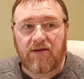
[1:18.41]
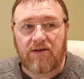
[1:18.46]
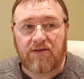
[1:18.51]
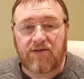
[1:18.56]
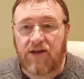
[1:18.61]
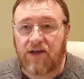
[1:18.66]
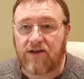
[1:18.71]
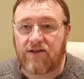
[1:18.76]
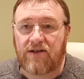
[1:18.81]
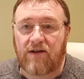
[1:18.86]

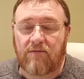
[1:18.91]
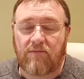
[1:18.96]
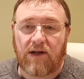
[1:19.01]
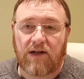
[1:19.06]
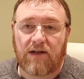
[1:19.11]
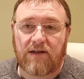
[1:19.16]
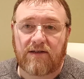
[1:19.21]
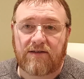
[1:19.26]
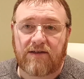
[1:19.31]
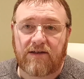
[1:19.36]

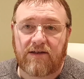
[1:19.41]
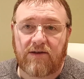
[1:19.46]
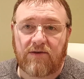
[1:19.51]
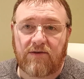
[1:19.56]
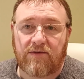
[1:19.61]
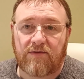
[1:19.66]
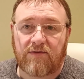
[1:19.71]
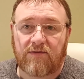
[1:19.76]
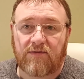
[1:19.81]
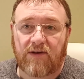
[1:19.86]
sessionability
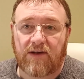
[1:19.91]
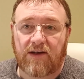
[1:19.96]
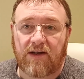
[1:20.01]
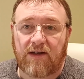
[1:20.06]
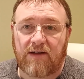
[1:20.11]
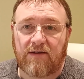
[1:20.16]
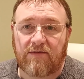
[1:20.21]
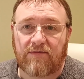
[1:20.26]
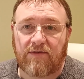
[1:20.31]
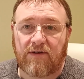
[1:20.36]
of a
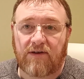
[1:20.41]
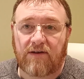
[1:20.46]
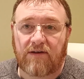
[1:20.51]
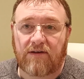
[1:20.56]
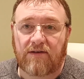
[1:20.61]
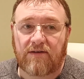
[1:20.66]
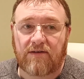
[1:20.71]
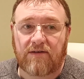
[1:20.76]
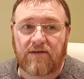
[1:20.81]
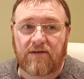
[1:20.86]
kind of a
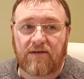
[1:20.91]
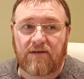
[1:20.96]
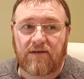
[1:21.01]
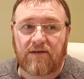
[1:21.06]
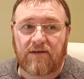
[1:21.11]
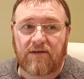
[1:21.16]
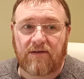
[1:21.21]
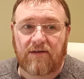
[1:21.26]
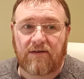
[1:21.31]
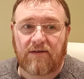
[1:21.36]

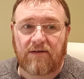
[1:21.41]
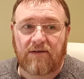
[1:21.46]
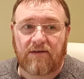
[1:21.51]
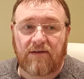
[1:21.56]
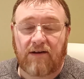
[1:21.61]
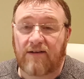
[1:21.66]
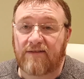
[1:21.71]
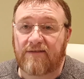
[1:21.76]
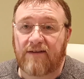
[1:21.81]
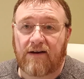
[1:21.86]

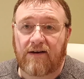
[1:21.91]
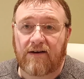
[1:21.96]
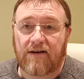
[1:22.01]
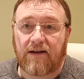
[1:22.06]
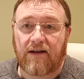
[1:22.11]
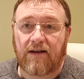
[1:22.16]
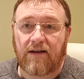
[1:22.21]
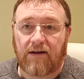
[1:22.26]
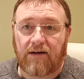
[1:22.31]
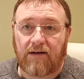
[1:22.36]
dark
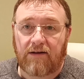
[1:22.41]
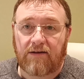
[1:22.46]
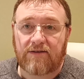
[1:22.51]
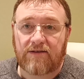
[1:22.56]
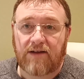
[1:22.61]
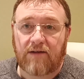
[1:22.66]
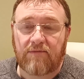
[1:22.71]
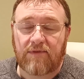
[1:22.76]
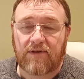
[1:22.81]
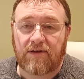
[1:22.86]
ale or
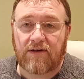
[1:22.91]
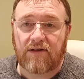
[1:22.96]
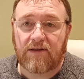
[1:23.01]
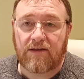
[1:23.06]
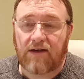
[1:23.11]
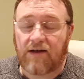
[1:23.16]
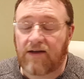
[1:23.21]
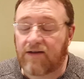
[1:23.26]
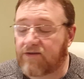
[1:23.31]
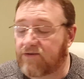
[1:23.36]
something like
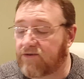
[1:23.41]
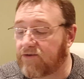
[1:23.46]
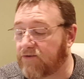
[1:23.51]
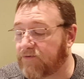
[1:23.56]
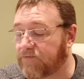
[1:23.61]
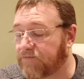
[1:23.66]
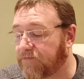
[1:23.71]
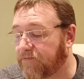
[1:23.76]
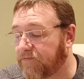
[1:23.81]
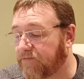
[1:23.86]
that. So
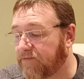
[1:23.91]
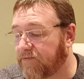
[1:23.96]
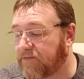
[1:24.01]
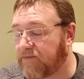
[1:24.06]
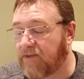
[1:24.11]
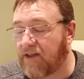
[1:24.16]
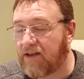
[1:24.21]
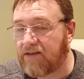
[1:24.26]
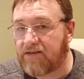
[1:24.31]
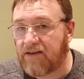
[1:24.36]

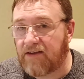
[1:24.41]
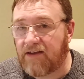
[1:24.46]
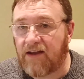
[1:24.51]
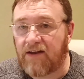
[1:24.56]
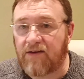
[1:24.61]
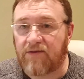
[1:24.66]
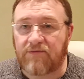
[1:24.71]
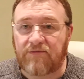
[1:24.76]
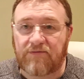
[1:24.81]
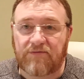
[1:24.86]
it's a
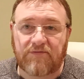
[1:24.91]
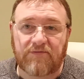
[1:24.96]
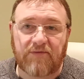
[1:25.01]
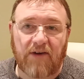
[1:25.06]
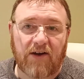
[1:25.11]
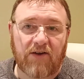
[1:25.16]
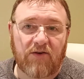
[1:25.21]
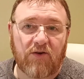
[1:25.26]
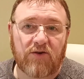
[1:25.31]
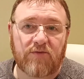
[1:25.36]
kind of
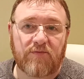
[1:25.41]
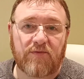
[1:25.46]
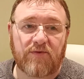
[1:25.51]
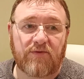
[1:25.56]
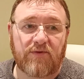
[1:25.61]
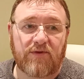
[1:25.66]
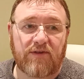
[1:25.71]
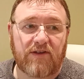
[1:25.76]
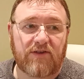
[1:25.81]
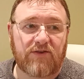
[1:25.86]
a cross
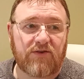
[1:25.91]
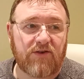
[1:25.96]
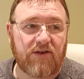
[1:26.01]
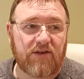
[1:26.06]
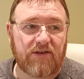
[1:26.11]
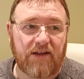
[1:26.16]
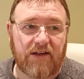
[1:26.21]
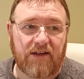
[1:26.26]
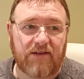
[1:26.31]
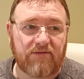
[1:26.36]
between the two,
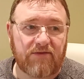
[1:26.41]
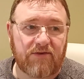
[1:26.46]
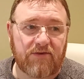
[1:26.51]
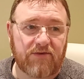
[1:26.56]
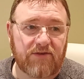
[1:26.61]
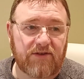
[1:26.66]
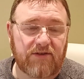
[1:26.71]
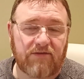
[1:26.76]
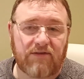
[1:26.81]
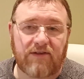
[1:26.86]
and then of
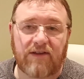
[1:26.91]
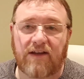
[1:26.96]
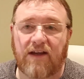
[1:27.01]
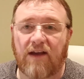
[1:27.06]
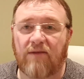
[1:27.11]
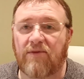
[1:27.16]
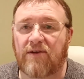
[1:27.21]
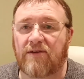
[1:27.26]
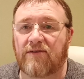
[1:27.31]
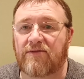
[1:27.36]
course you've got the
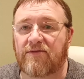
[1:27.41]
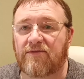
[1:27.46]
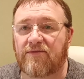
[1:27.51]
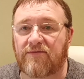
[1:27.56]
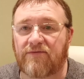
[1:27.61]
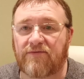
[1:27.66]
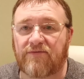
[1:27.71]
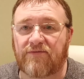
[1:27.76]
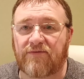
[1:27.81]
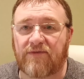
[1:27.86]
gimmicks
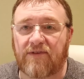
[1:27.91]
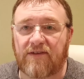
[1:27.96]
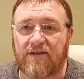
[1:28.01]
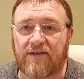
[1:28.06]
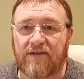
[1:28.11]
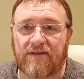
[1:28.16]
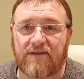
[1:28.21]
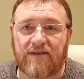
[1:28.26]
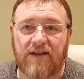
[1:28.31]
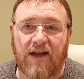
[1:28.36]
of
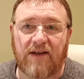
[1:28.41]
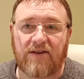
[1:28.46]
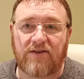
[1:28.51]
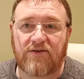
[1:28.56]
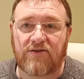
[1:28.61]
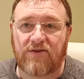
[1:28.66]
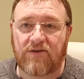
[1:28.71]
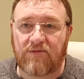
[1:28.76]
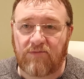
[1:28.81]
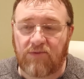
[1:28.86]
the
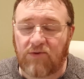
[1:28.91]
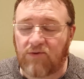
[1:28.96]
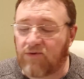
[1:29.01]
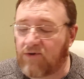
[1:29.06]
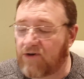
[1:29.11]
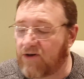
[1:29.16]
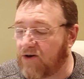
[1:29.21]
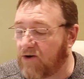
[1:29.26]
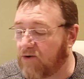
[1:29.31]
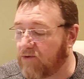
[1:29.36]
nitrogen
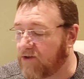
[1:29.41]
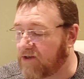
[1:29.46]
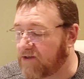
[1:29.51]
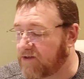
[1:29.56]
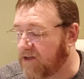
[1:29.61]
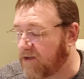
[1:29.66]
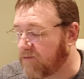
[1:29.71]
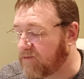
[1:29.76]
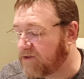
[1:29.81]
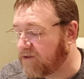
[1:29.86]
pour and all this
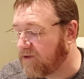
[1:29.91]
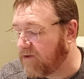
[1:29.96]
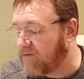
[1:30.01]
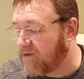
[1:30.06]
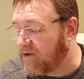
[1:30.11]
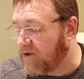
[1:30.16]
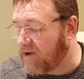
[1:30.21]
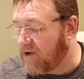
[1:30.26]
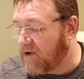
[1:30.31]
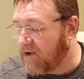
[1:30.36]
type of stuff.
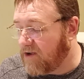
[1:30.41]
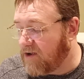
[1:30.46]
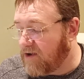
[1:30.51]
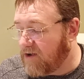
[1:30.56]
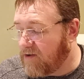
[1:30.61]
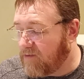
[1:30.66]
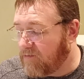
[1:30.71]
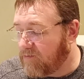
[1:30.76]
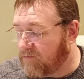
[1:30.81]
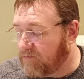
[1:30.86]

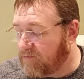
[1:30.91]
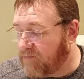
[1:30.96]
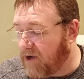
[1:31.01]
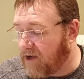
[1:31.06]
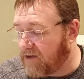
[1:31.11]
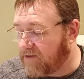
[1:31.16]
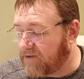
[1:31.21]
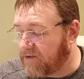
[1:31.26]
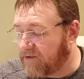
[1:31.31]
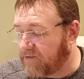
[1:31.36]

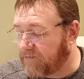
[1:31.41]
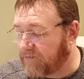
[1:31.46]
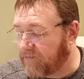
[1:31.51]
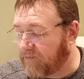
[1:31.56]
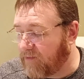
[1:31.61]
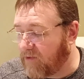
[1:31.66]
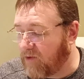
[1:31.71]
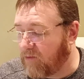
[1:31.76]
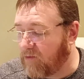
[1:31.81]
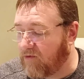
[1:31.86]
But
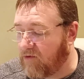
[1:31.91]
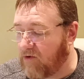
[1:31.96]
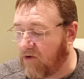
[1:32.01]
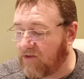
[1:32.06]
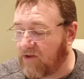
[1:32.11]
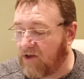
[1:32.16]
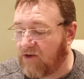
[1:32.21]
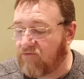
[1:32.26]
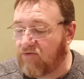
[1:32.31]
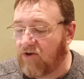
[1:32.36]
we've got
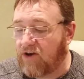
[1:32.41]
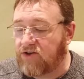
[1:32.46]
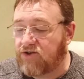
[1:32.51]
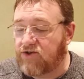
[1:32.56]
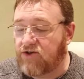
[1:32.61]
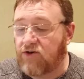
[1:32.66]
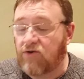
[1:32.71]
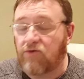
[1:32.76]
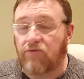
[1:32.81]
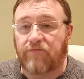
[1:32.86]
the
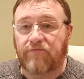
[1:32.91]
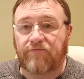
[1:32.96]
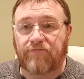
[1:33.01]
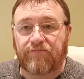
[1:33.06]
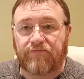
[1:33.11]
original